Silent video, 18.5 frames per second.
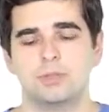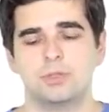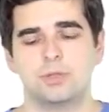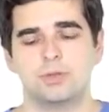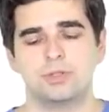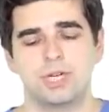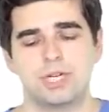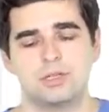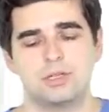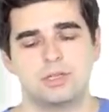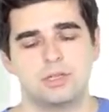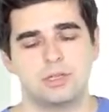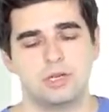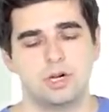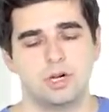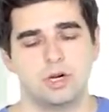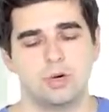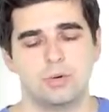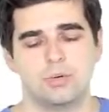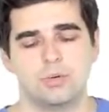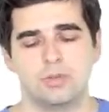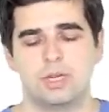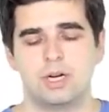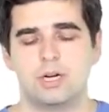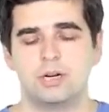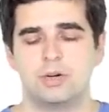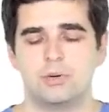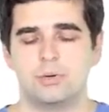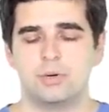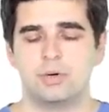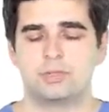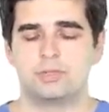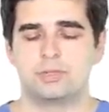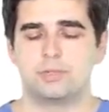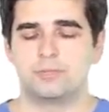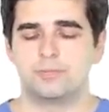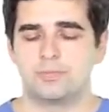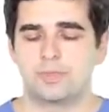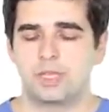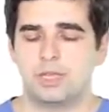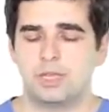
we already know their order?